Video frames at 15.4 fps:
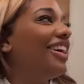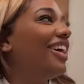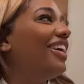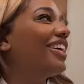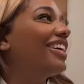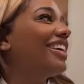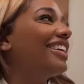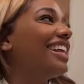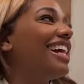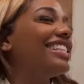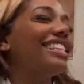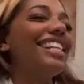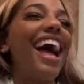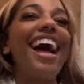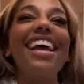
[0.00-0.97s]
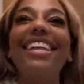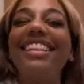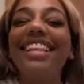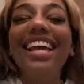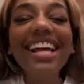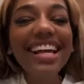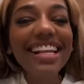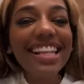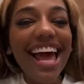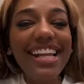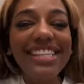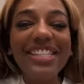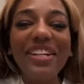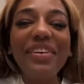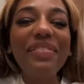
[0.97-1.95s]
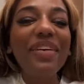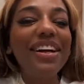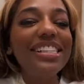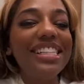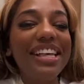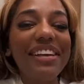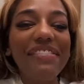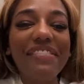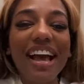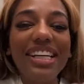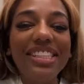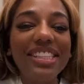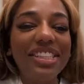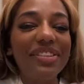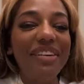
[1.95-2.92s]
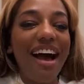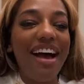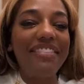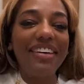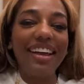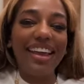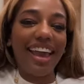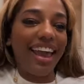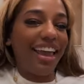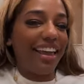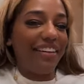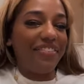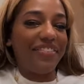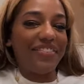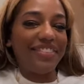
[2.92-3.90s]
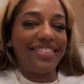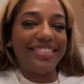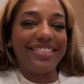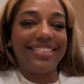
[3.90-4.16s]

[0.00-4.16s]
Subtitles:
That's the worst advice you ever gave.